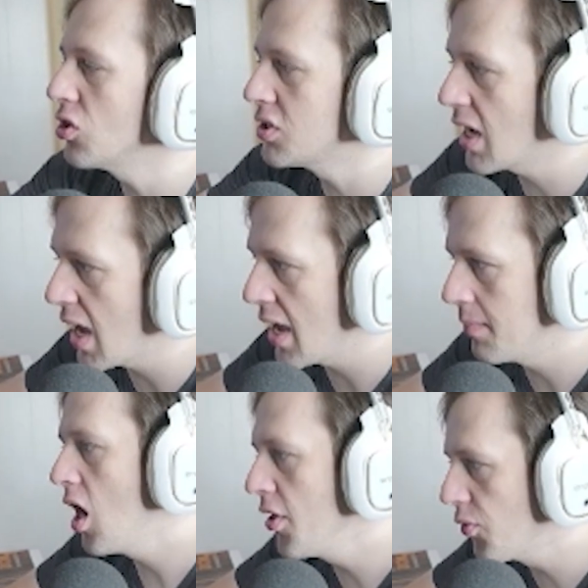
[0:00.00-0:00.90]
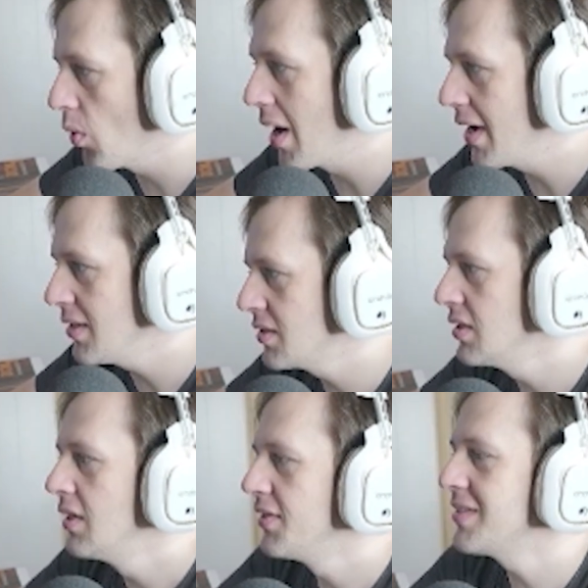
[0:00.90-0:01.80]
time. Otherwise,
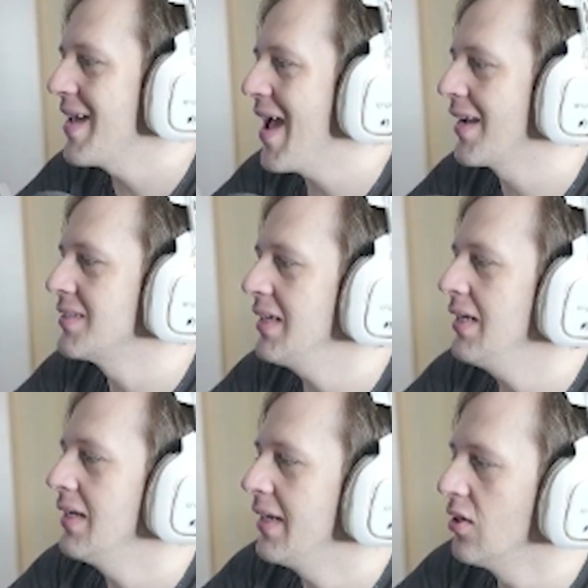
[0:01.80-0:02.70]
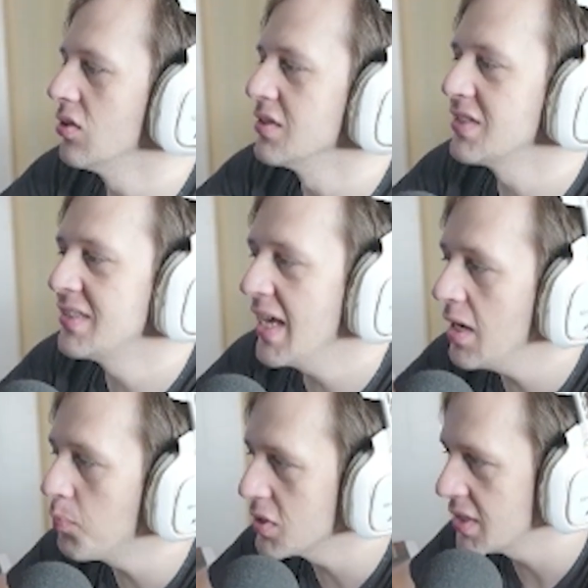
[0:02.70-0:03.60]
this Axie heals
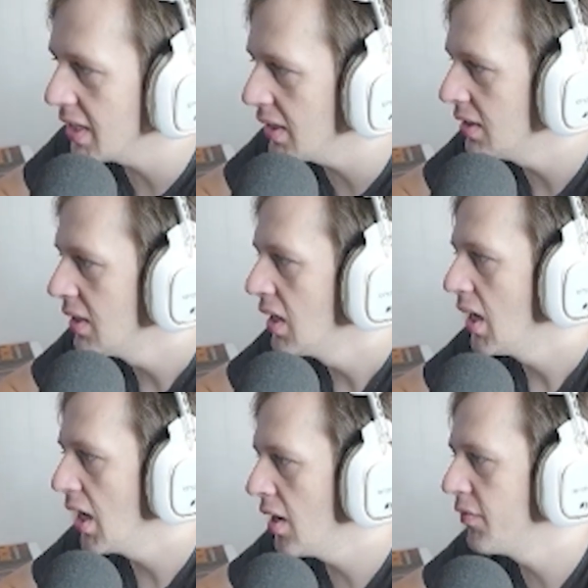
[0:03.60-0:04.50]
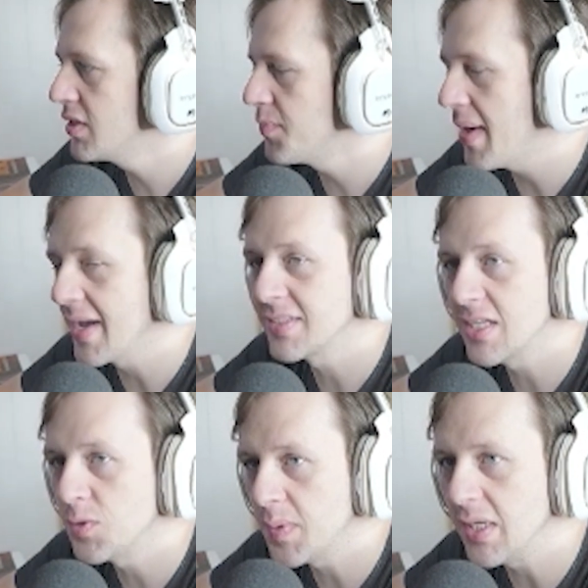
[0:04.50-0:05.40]
10% of its max
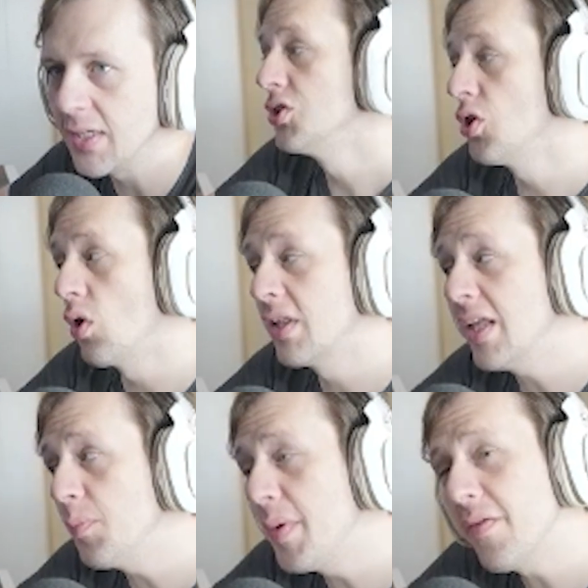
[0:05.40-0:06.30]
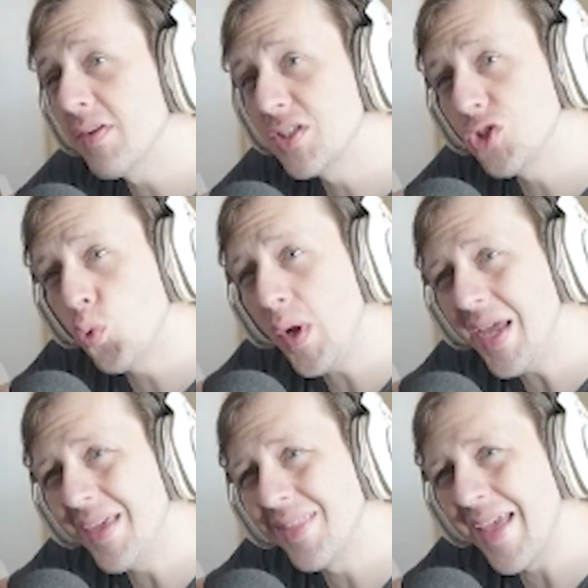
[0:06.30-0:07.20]
HP. So a little bit of a
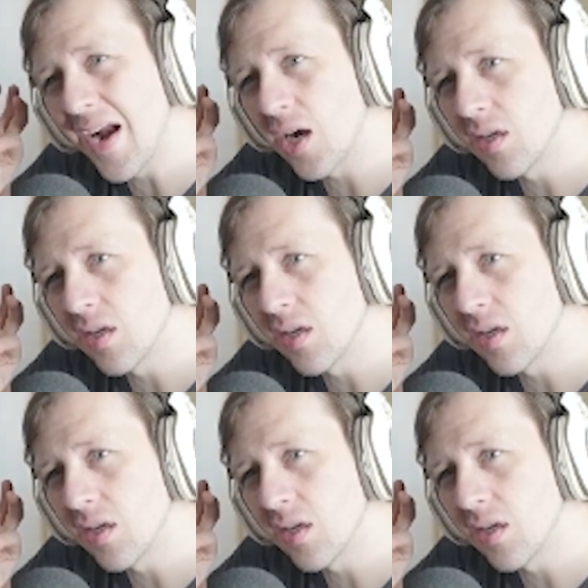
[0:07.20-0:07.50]
tweak there,